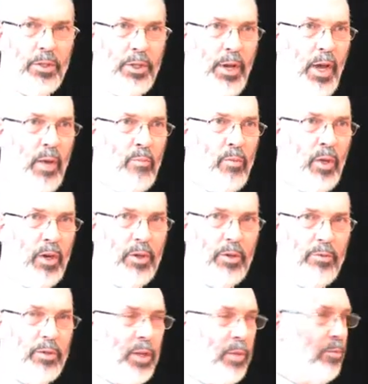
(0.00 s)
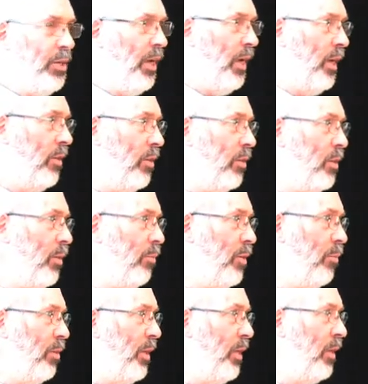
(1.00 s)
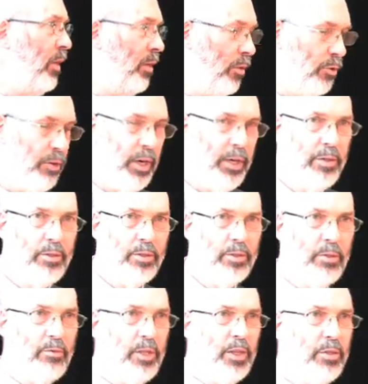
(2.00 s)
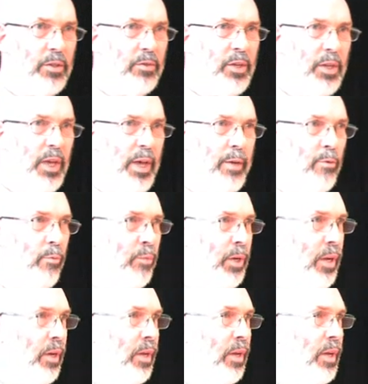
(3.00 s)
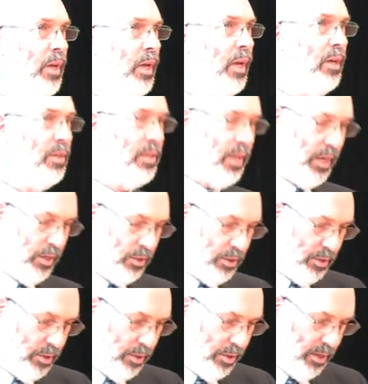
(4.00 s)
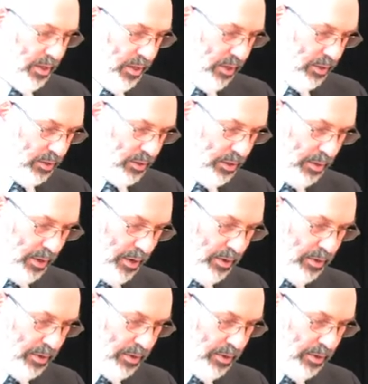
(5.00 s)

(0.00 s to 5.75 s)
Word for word: as an amulet of some kind. There seem to be the traces of such a thing having been attached to the, to the